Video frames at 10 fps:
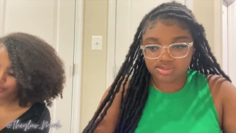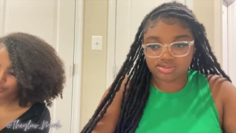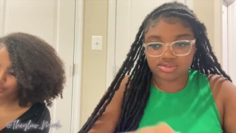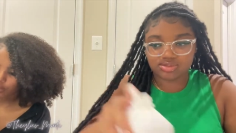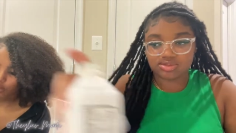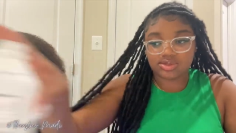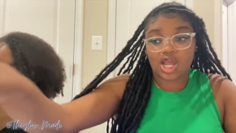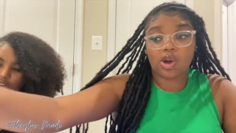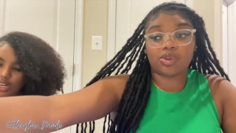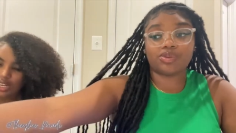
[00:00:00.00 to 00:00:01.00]
-mm.
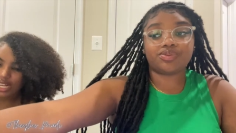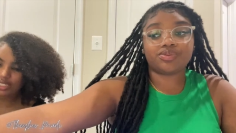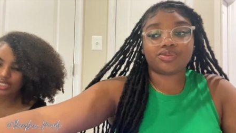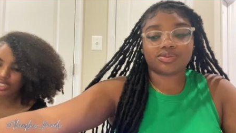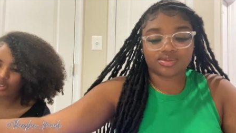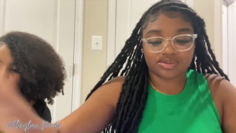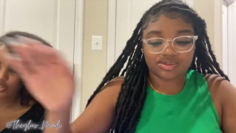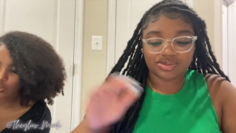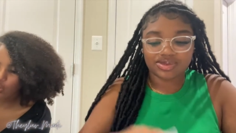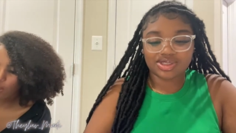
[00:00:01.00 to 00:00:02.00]
no. Really, that's a zero for
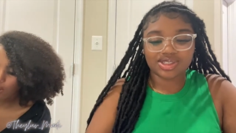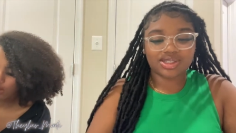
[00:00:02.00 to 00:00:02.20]
you?